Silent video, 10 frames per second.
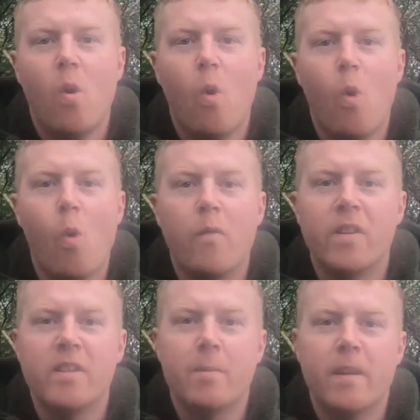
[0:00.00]
or if I
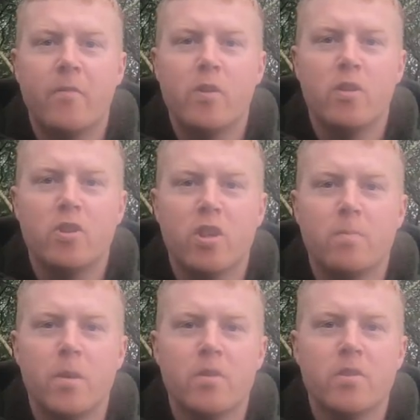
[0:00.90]
need to make a few
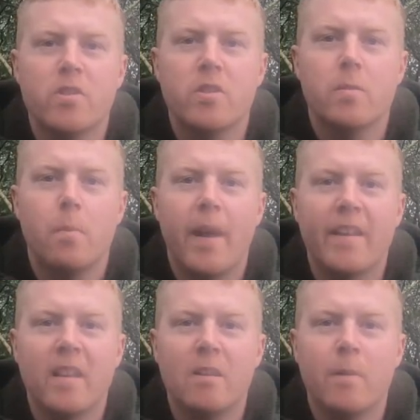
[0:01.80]
adjustments by
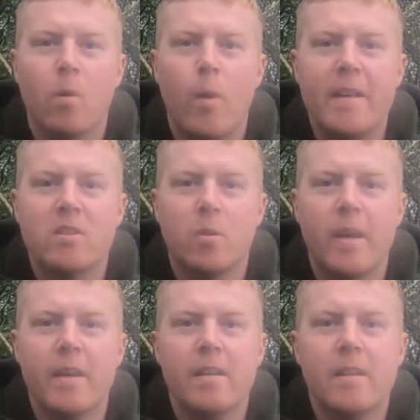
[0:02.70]
adding a little bit of weight to
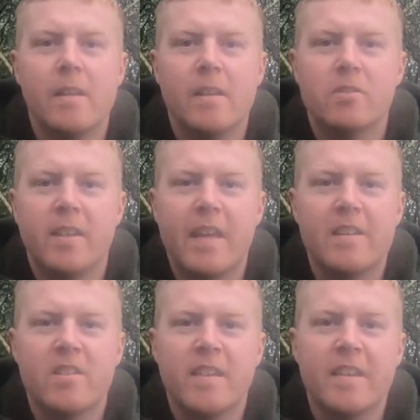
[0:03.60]
it to get
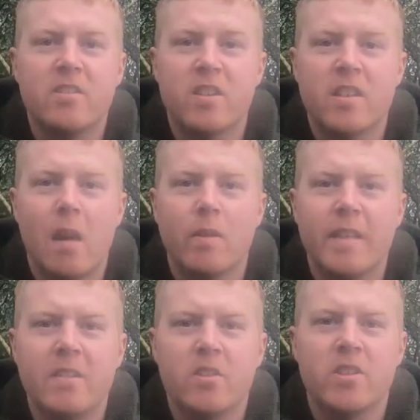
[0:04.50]
it sit just how I
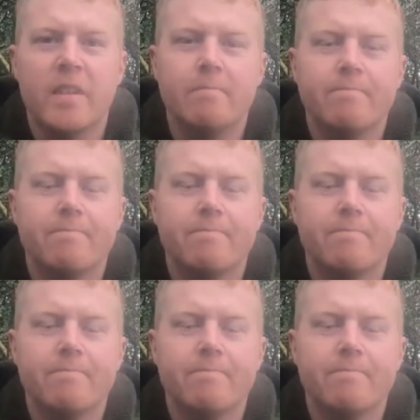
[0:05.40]
need it to sit.